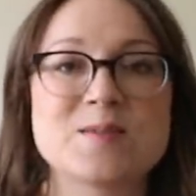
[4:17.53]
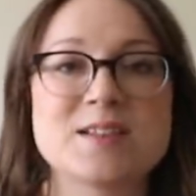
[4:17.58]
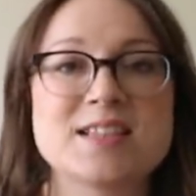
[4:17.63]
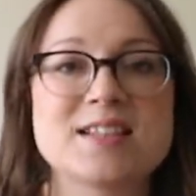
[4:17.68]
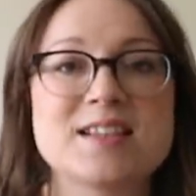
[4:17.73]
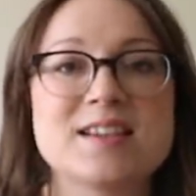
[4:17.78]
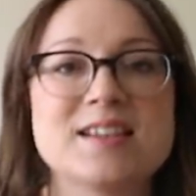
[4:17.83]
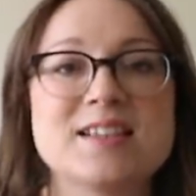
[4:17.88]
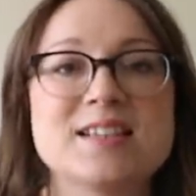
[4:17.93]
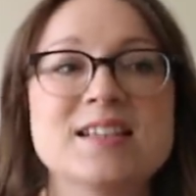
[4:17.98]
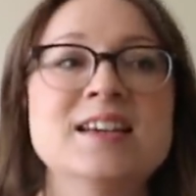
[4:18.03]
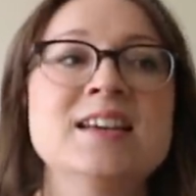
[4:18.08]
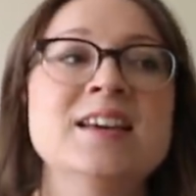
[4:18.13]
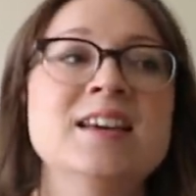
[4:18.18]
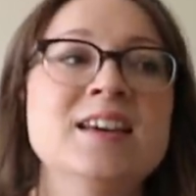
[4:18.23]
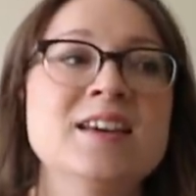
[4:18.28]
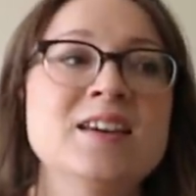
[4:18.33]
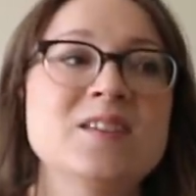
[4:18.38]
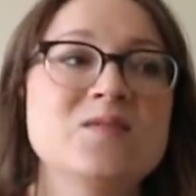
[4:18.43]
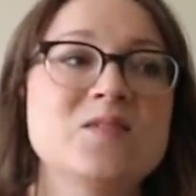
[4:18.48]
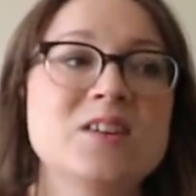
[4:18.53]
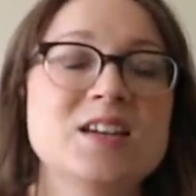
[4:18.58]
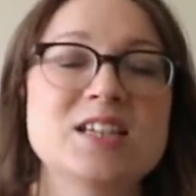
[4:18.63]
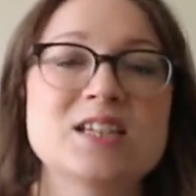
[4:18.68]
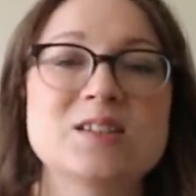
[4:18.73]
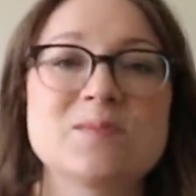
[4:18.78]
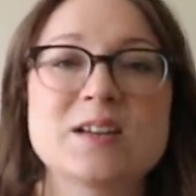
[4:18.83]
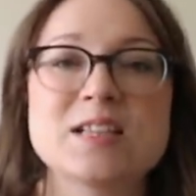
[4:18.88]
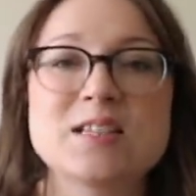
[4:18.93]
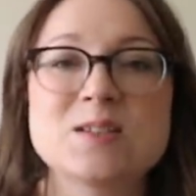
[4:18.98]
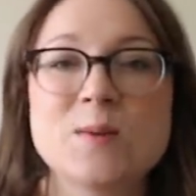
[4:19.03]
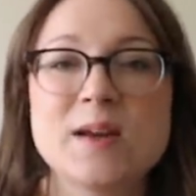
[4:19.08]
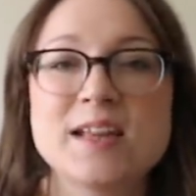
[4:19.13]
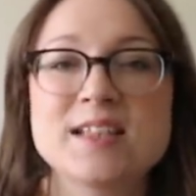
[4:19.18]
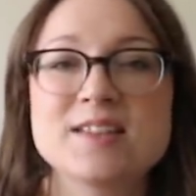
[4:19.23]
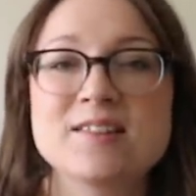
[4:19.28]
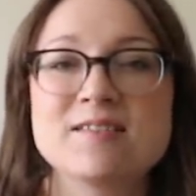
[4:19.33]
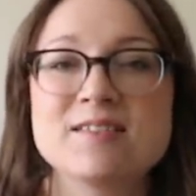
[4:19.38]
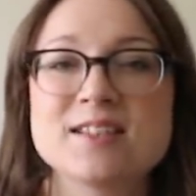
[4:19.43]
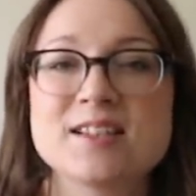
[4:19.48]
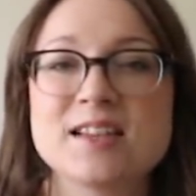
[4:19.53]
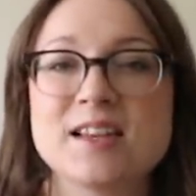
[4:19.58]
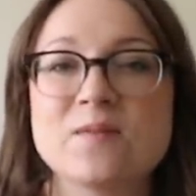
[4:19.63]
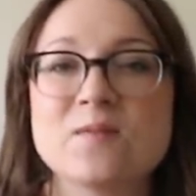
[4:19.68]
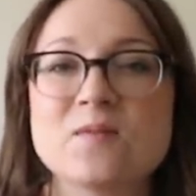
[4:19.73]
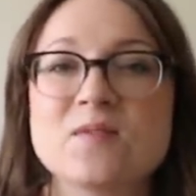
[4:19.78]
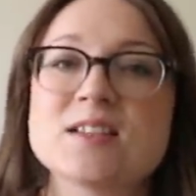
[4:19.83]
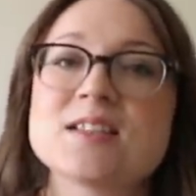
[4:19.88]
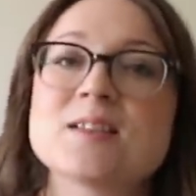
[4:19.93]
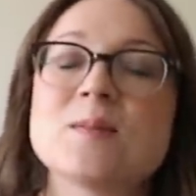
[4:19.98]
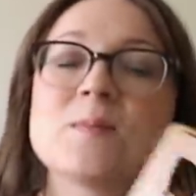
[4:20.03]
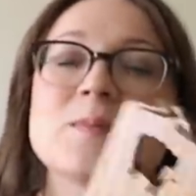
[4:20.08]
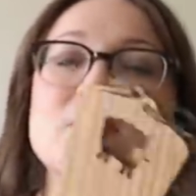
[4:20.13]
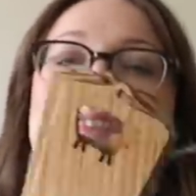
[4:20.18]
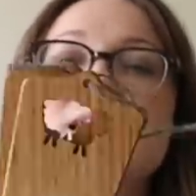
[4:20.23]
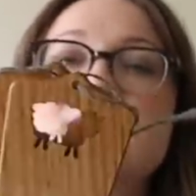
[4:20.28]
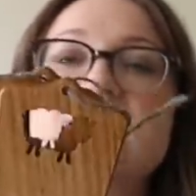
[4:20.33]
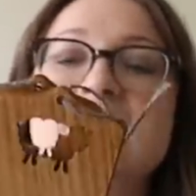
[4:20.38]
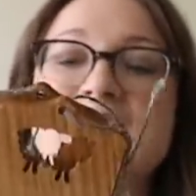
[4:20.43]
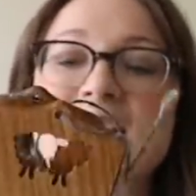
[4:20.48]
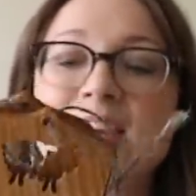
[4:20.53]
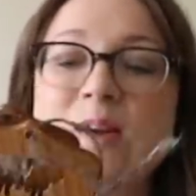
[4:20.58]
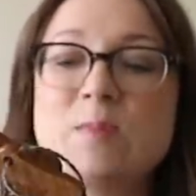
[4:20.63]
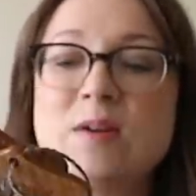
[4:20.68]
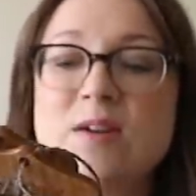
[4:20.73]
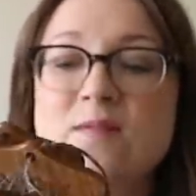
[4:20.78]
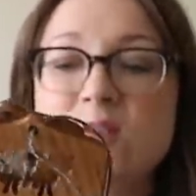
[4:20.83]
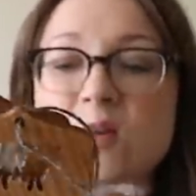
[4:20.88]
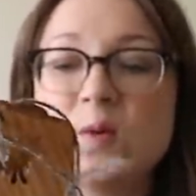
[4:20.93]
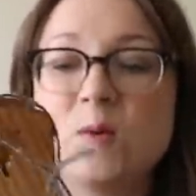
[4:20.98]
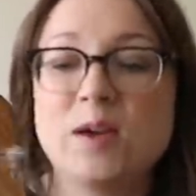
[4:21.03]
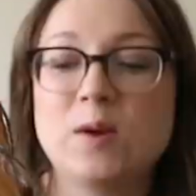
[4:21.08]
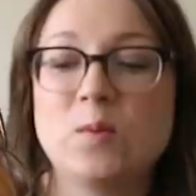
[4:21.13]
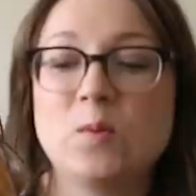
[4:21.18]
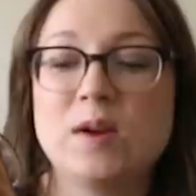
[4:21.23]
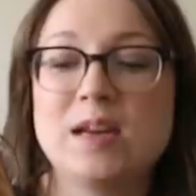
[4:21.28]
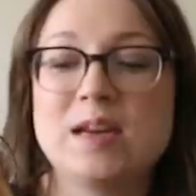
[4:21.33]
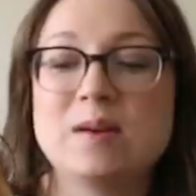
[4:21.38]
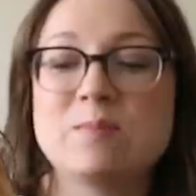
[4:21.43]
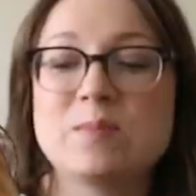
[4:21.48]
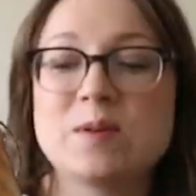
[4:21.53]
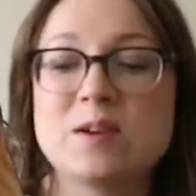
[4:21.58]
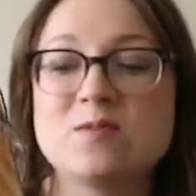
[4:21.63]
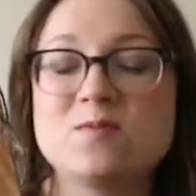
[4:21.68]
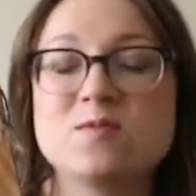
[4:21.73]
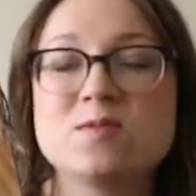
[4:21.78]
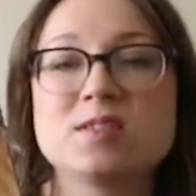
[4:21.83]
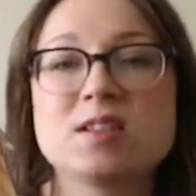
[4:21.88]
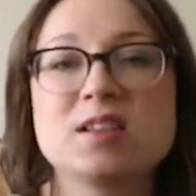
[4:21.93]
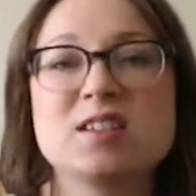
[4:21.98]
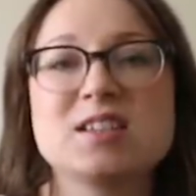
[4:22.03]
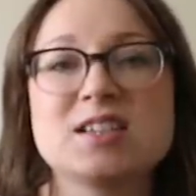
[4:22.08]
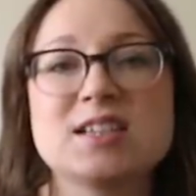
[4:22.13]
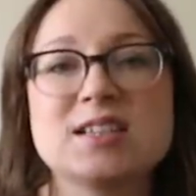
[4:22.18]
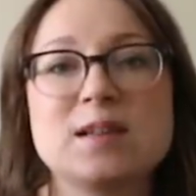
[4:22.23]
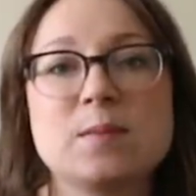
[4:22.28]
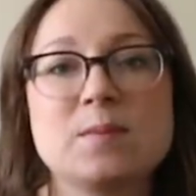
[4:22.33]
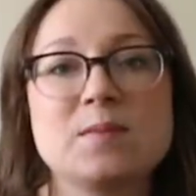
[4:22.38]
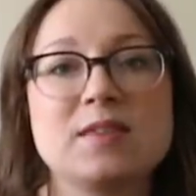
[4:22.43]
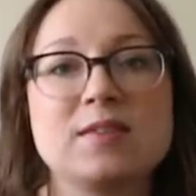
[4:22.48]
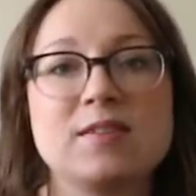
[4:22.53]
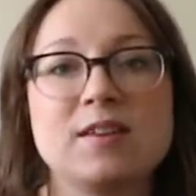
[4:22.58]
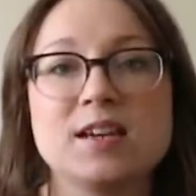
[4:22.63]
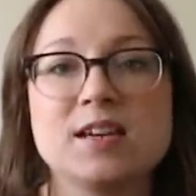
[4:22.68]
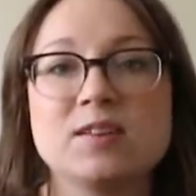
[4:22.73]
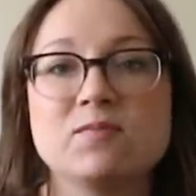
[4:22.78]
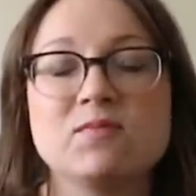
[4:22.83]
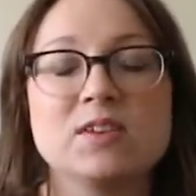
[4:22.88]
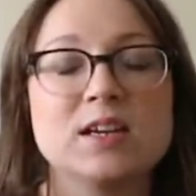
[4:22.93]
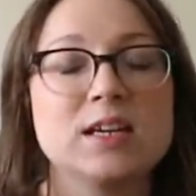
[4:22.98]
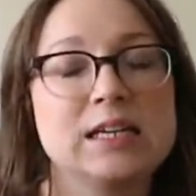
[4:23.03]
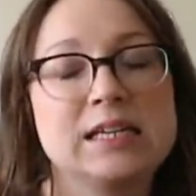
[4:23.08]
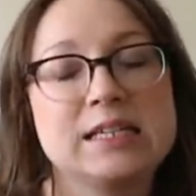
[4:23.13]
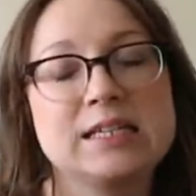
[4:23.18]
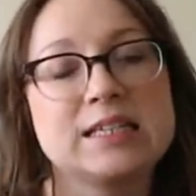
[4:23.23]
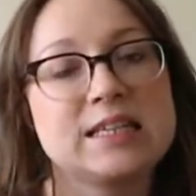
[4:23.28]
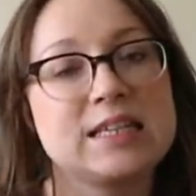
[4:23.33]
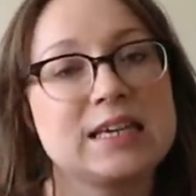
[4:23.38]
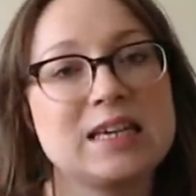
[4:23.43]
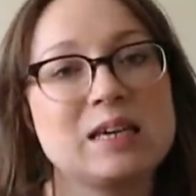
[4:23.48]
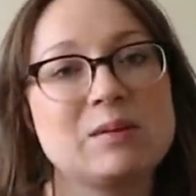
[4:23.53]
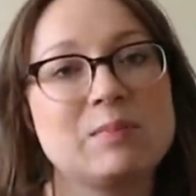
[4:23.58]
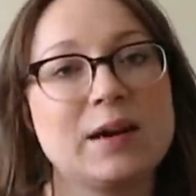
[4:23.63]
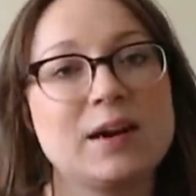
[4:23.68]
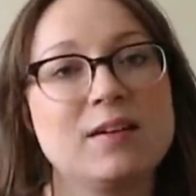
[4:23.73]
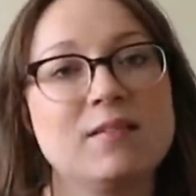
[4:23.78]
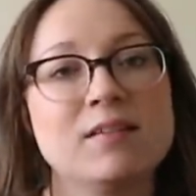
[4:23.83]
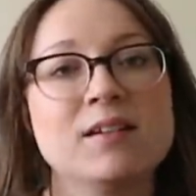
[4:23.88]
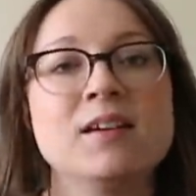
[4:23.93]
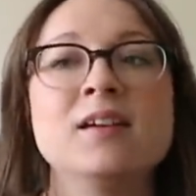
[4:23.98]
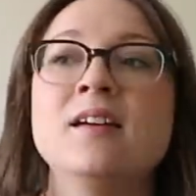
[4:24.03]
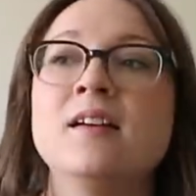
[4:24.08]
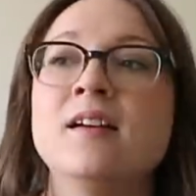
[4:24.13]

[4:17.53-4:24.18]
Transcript: Once I'd finished my sweater, I was looking for something, like a bit of a quick win, but also just something that I didn't really need to think about.